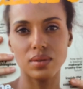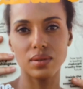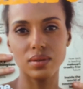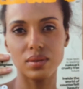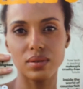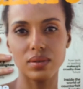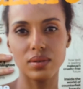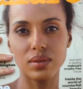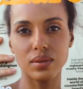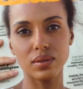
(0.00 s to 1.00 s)
look was.
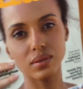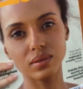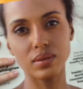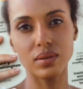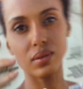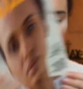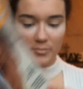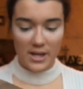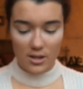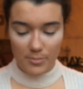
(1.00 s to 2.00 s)
Her
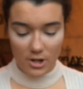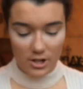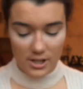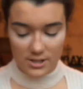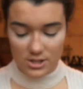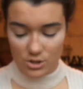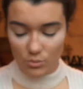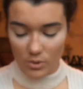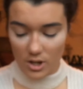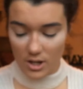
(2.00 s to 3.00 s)
makeup artist
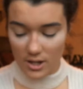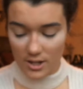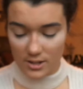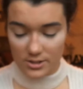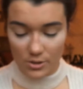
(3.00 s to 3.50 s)
was,